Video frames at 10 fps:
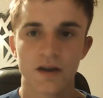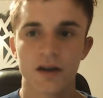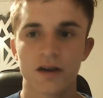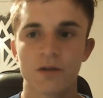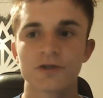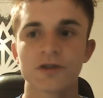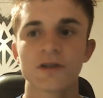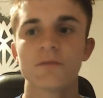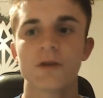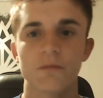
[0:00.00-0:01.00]
And I wish I
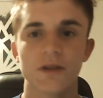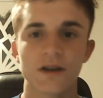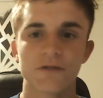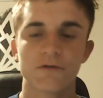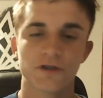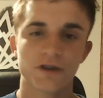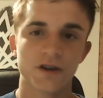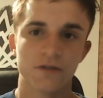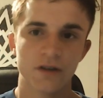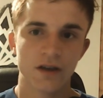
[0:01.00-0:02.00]
did more meaningful
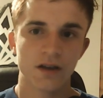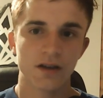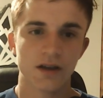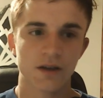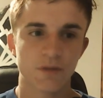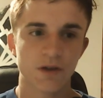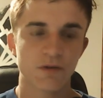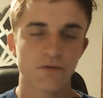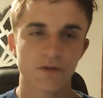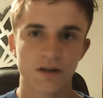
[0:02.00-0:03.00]
stuff, like being
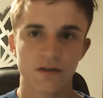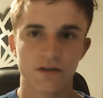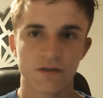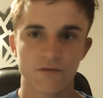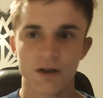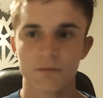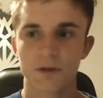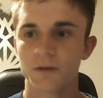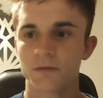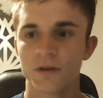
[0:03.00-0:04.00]
with friends and
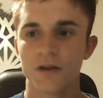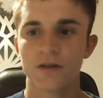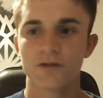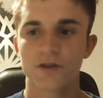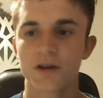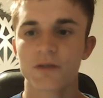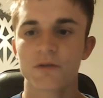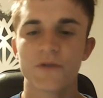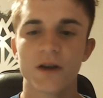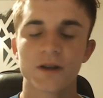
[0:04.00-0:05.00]
family, talking with
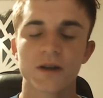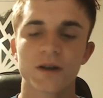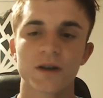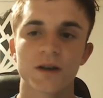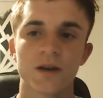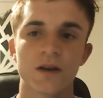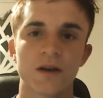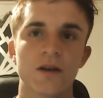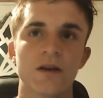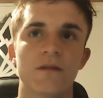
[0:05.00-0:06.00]
family,
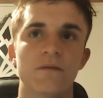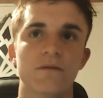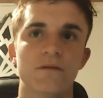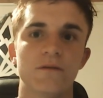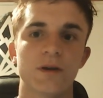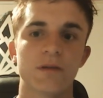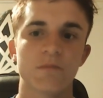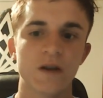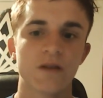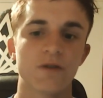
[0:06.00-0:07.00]
doing
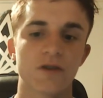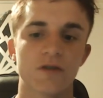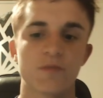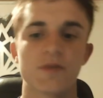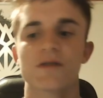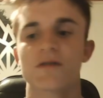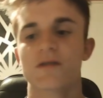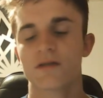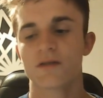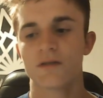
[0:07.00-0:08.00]
meaningful
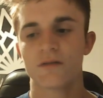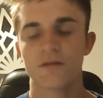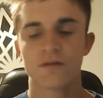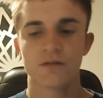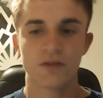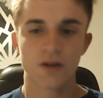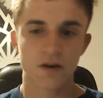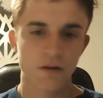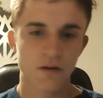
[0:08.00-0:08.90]
experiences, not